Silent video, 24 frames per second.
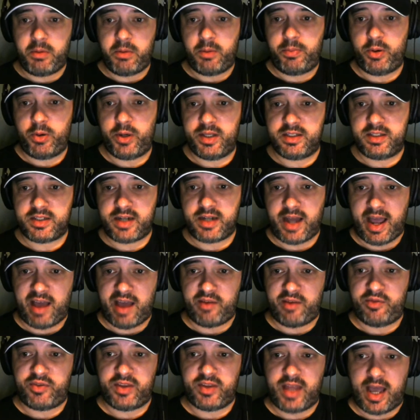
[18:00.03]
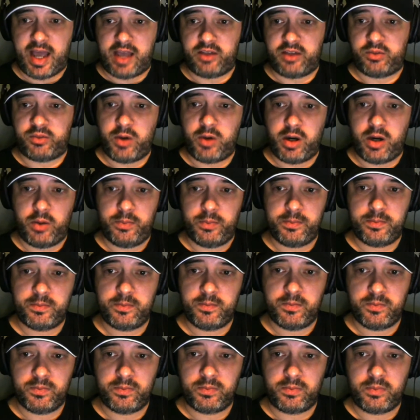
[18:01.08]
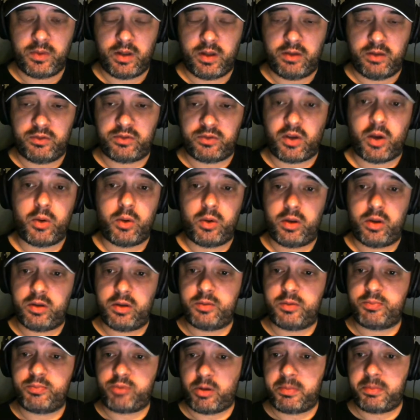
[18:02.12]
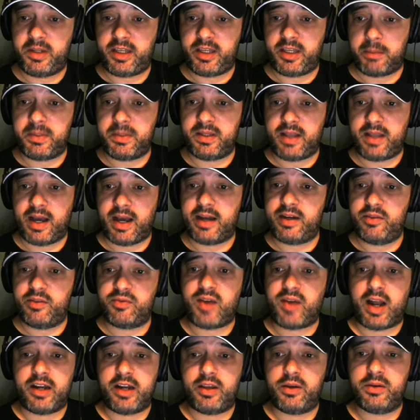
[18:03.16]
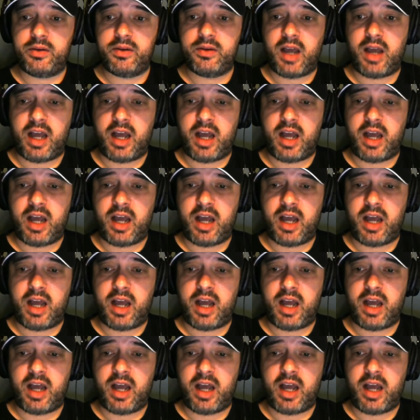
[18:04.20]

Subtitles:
I'll put into the hat for that as well. So you're probably coming down in value.